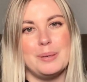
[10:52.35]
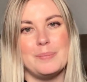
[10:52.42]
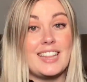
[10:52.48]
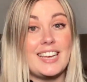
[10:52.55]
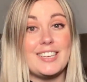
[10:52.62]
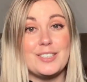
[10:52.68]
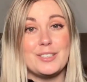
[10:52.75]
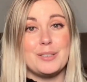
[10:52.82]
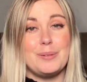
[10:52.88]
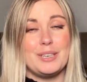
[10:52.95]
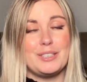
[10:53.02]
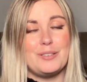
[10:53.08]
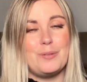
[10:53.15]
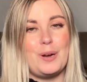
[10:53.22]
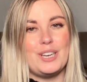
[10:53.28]
Thank you so
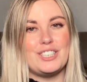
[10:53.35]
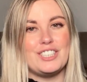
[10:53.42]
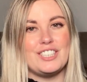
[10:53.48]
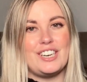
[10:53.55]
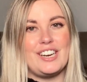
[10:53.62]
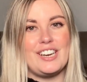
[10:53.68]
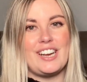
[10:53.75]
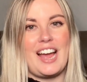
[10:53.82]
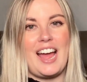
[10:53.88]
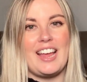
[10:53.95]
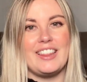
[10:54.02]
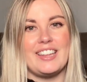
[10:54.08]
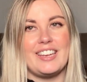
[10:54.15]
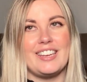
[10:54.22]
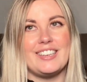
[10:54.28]
much for watching,
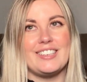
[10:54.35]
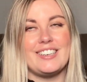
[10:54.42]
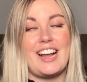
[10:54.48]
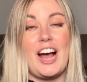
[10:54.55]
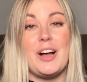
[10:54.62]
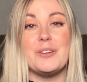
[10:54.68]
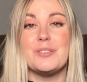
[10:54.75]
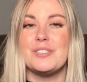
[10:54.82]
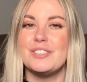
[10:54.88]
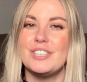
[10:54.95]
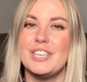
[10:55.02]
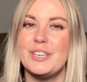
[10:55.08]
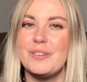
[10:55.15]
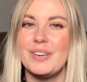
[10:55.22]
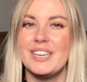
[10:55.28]
and then I'll
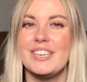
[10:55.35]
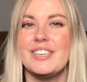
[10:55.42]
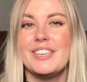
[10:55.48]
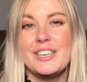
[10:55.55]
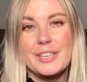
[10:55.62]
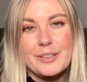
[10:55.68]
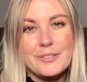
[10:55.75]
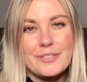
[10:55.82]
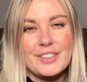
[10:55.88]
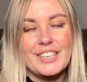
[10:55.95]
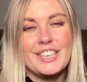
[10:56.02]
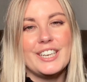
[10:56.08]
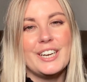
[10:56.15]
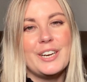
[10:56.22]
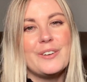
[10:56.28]
see you in a new
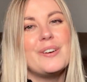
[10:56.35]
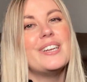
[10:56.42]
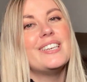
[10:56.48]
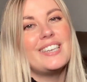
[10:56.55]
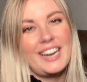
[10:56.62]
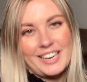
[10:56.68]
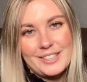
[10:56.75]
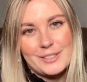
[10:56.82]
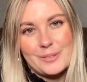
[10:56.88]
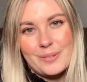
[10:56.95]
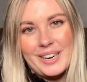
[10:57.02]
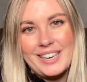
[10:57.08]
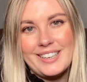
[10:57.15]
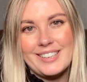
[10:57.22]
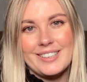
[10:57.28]
video next week.